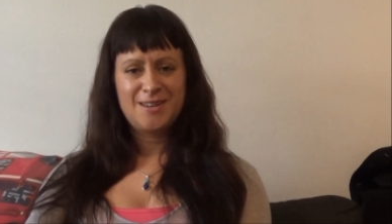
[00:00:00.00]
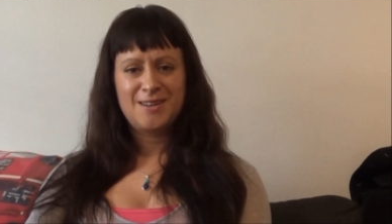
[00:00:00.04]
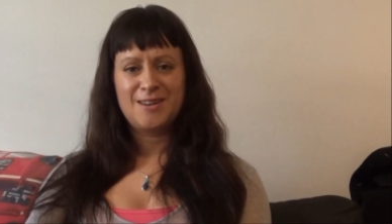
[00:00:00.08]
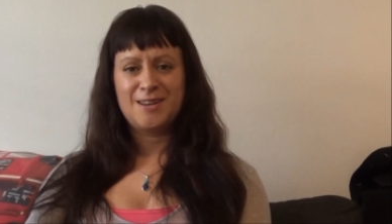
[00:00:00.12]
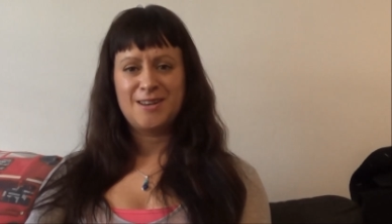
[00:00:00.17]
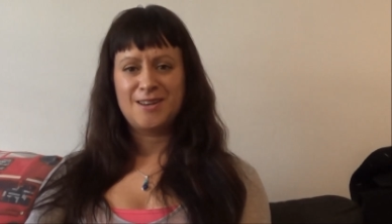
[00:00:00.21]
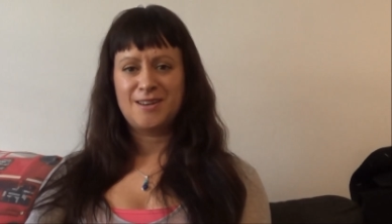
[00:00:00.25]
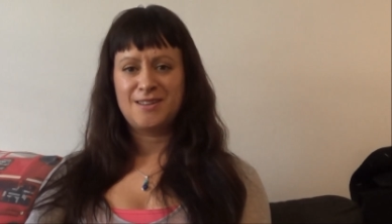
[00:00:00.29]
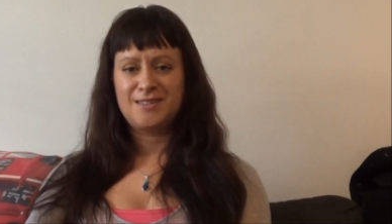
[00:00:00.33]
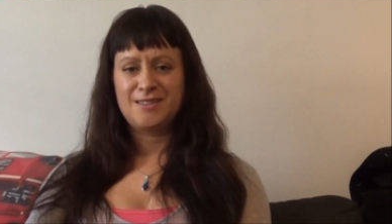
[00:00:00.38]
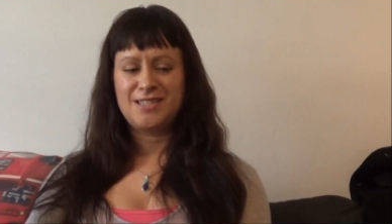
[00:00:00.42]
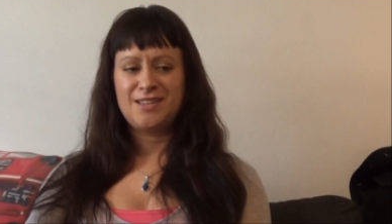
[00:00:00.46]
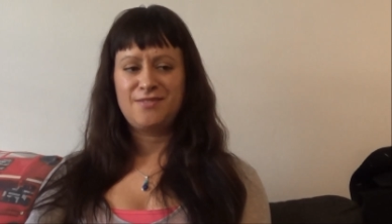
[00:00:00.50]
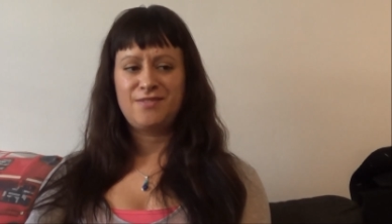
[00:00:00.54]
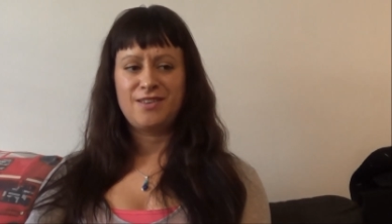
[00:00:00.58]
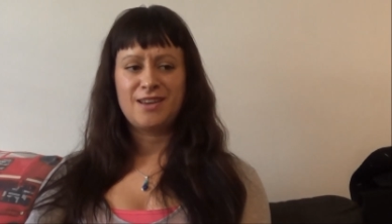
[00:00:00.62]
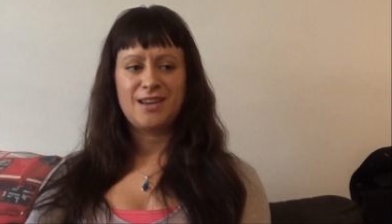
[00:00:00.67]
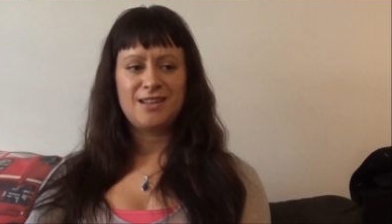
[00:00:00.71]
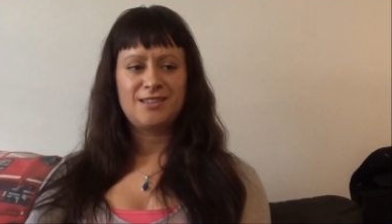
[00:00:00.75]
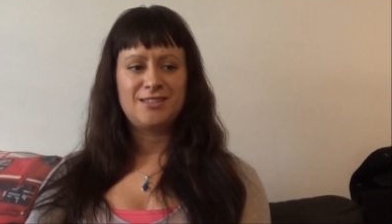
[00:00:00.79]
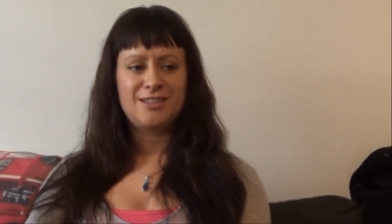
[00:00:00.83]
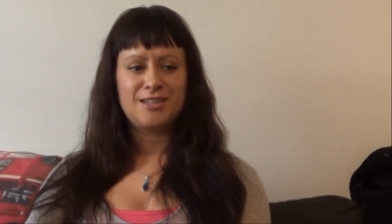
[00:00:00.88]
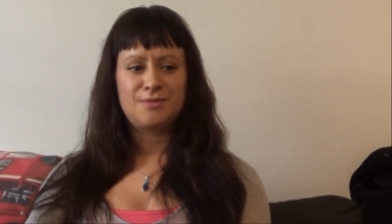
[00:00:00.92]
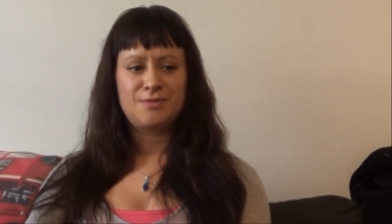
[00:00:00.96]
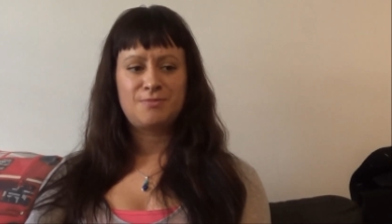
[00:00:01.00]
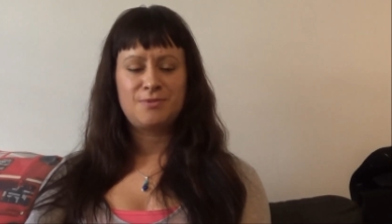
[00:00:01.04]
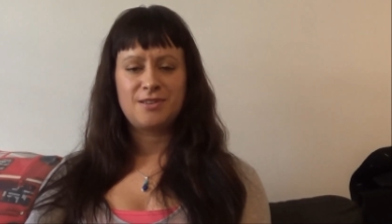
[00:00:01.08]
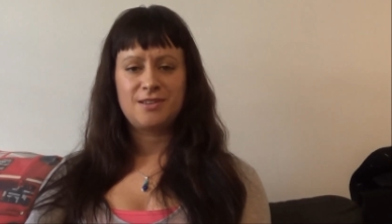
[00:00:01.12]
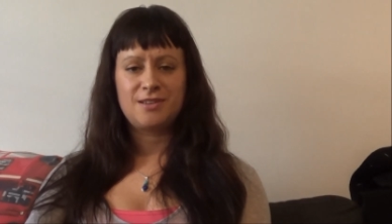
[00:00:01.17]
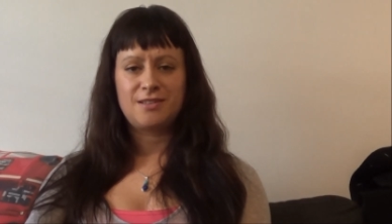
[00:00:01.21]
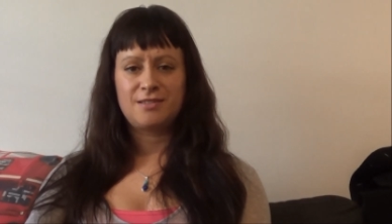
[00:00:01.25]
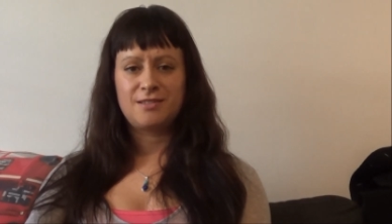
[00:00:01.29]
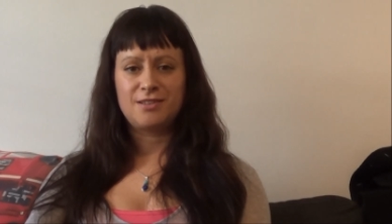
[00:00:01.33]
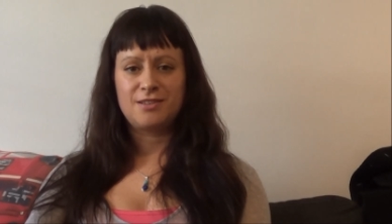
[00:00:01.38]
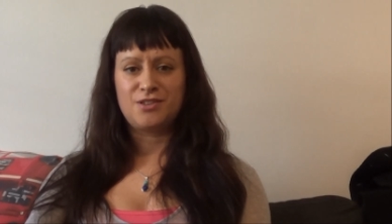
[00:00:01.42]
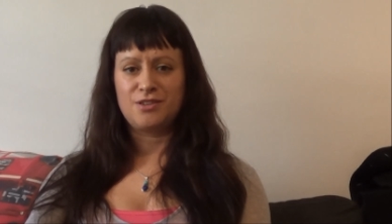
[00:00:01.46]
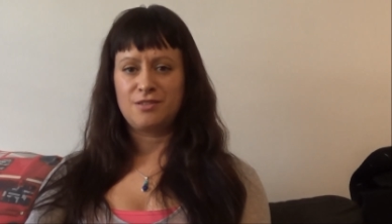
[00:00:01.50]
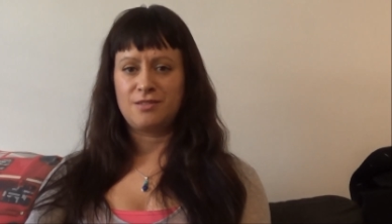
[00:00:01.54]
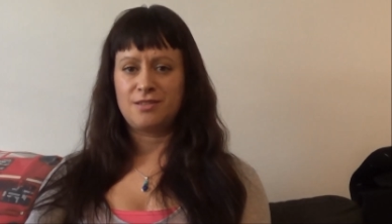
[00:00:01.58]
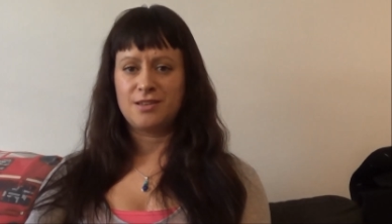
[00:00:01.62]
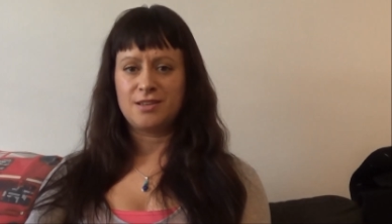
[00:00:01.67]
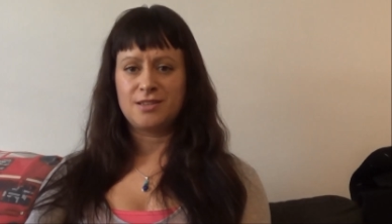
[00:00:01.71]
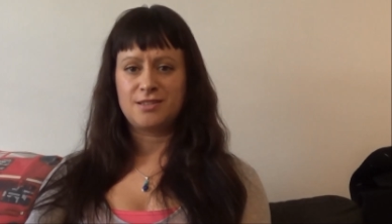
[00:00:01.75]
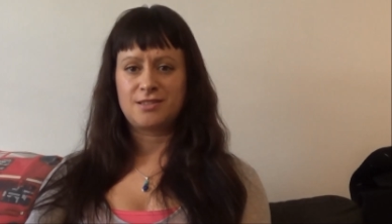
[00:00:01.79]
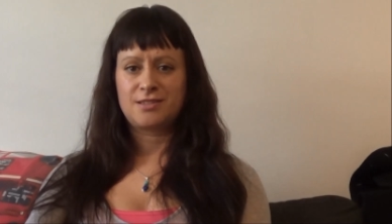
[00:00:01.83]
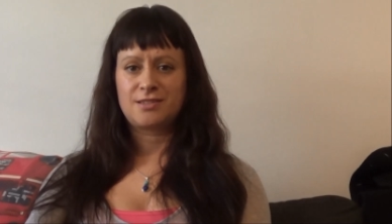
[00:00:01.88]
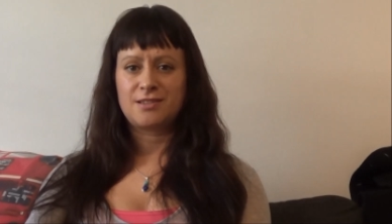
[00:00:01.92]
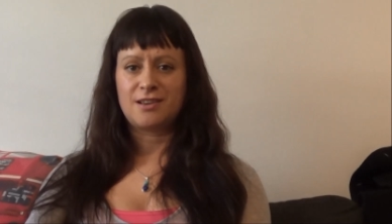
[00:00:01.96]
uh, deviated but the truth
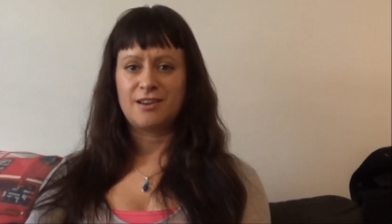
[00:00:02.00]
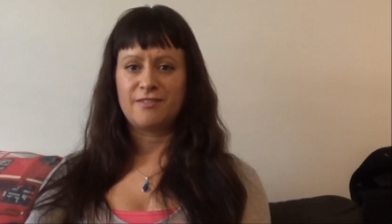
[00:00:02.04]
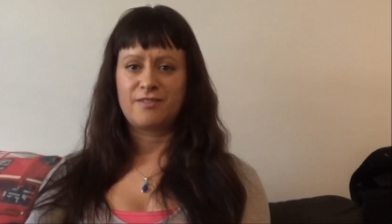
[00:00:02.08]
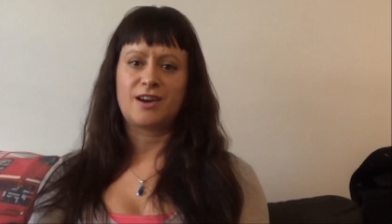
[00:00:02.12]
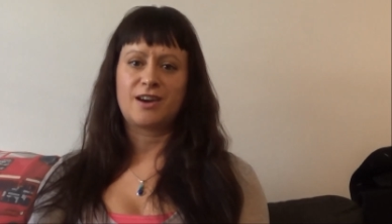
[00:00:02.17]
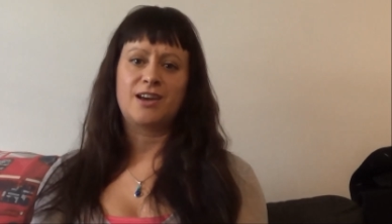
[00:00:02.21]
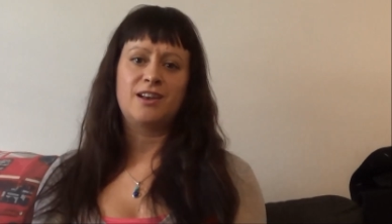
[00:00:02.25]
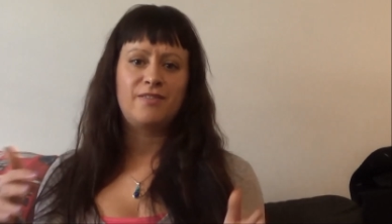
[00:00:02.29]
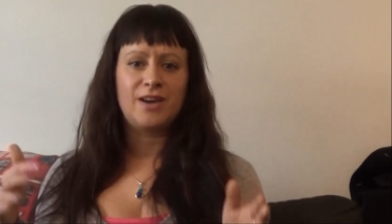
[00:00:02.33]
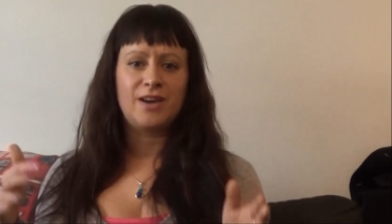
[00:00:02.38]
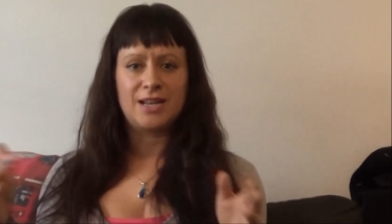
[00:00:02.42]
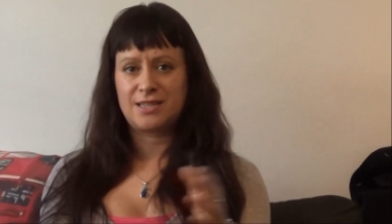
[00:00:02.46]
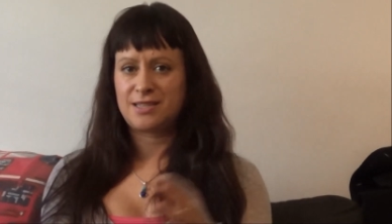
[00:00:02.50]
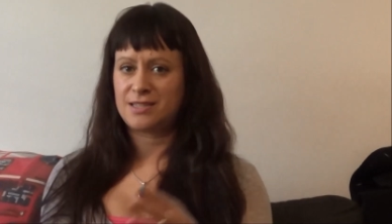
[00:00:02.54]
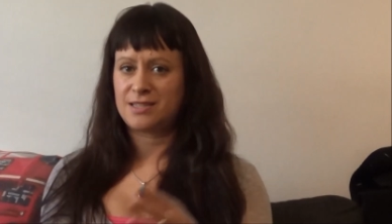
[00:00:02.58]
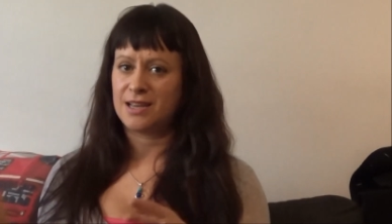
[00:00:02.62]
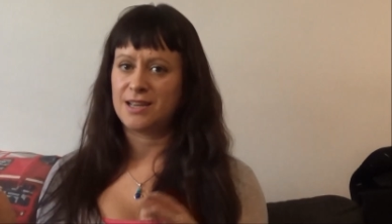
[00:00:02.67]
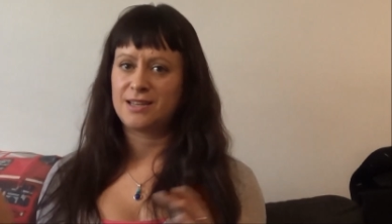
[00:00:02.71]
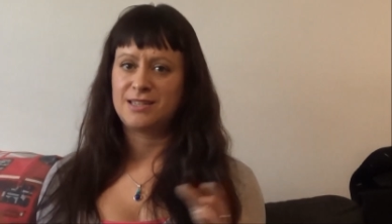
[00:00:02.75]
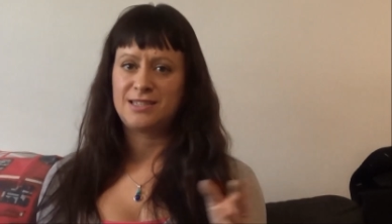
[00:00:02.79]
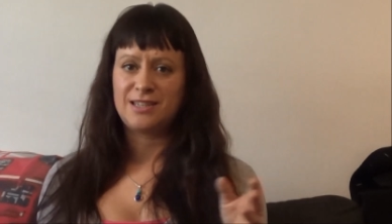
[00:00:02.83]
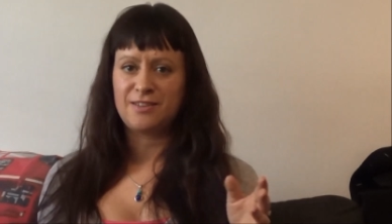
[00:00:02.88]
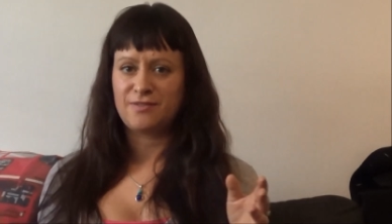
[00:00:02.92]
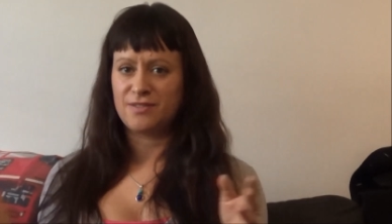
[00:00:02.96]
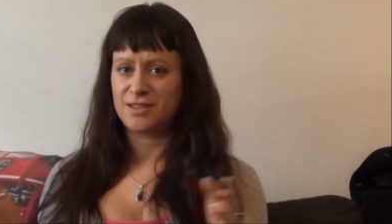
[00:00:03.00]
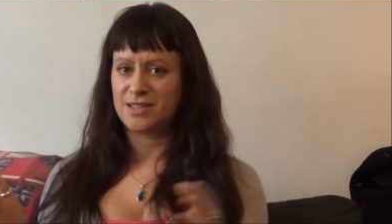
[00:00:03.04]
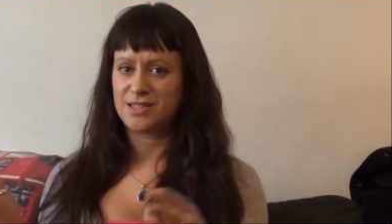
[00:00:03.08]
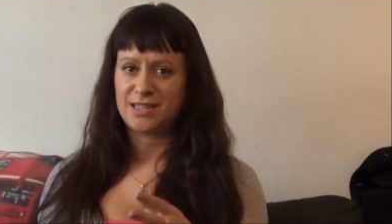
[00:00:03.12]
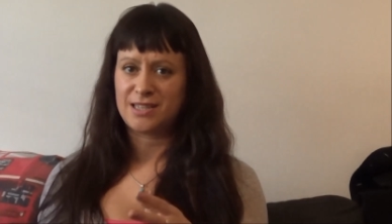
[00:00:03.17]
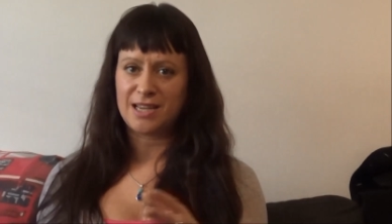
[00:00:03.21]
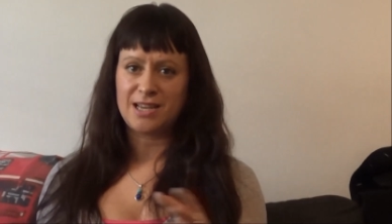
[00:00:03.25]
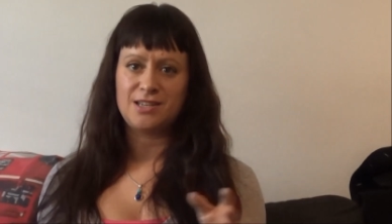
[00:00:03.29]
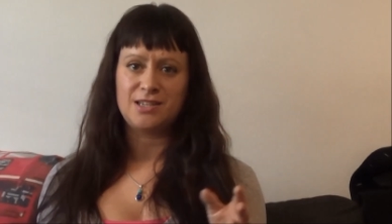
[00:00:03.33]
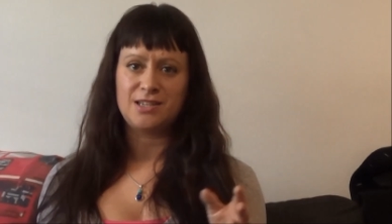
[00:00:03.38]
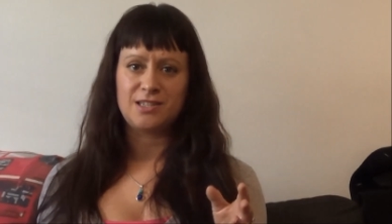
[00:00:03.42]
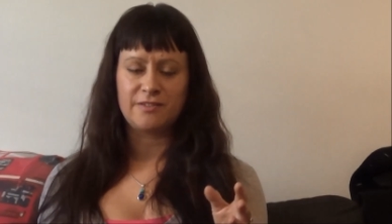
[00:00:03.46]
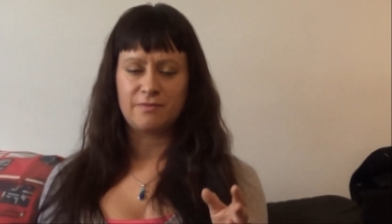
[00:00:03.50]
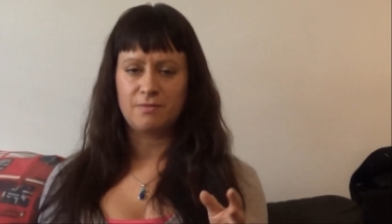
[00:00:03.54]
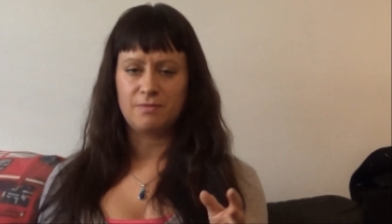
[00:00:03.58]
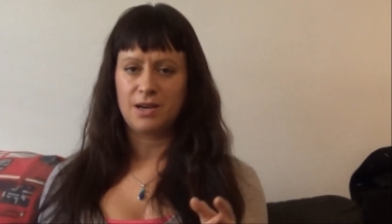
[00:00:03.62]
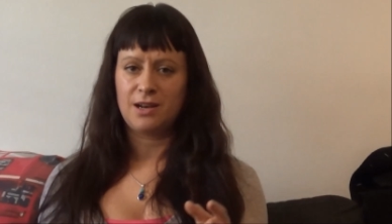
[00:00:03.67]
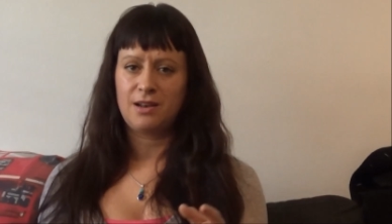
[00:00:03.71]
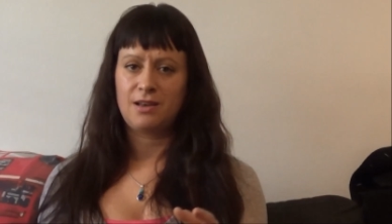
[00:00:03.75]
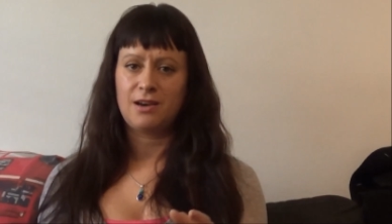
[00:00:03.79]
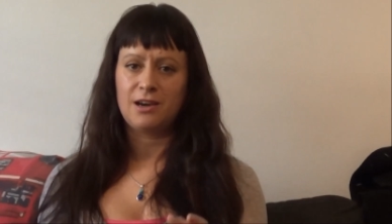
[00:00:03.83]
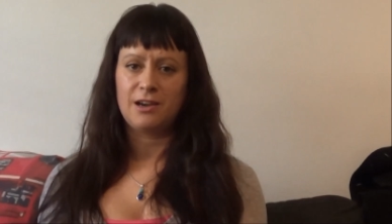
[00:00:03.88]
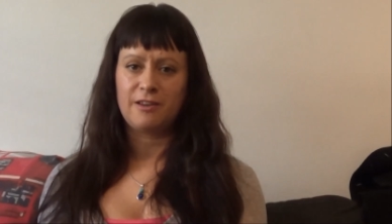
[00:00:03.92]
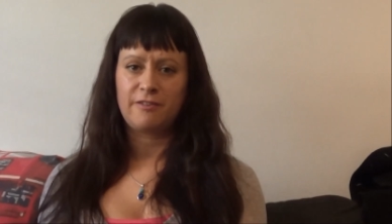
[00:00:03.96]
is I've kind of had different stages of my
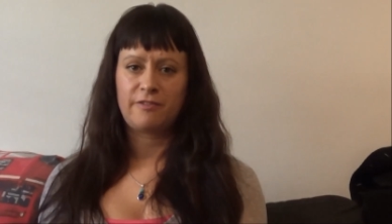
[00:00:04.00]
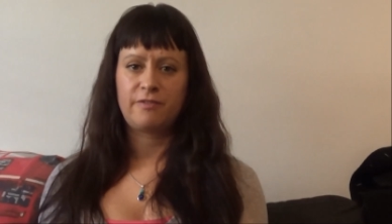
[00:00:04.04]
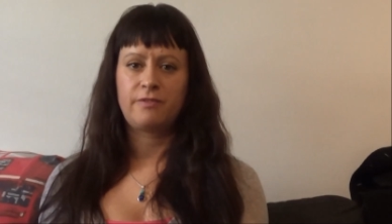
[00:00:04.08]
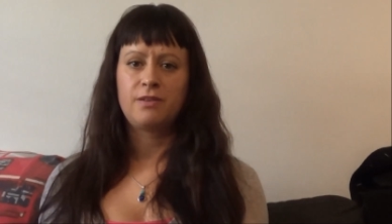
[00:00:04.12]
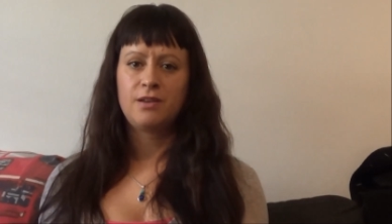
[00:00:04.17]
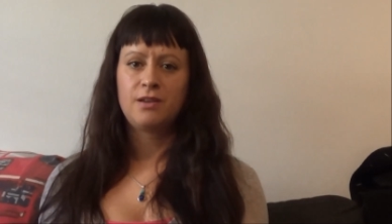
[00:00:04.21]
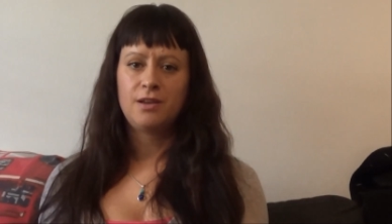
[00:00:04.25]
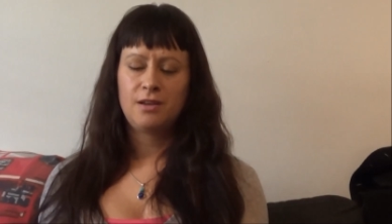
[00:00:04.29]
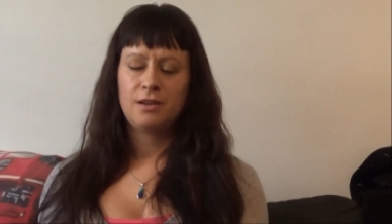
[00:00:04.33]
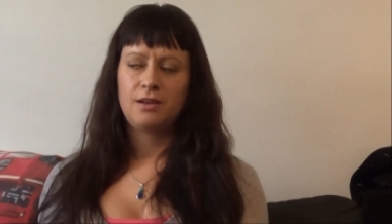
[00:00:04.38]
life